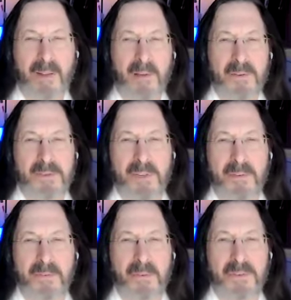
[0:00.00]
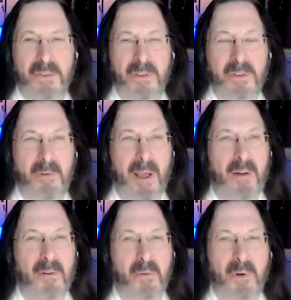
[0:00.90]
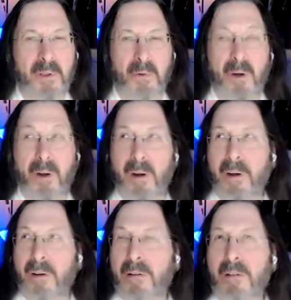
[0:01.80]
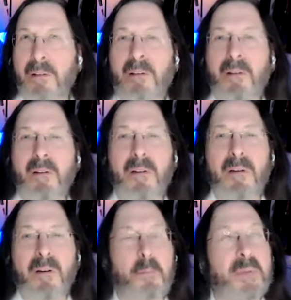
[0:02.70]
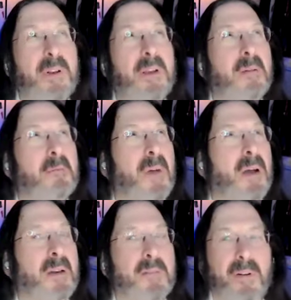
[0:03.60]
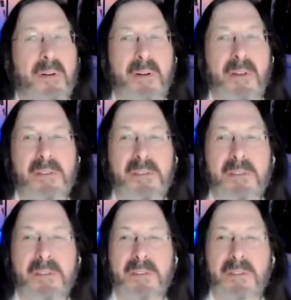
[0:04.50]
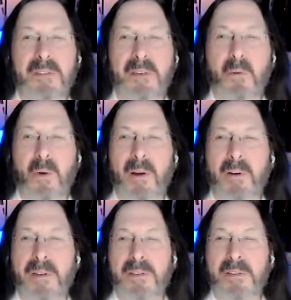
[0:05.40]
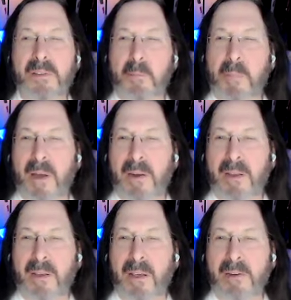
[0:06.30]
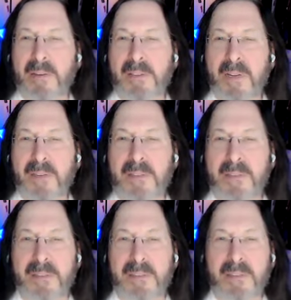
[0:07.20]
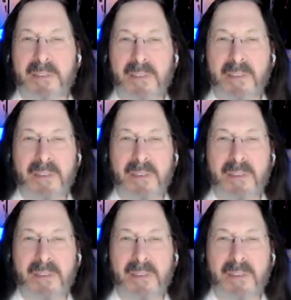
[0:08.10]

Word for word: Allow yourself first to look around where you are, opening mindfulness, awareness to the body and senses.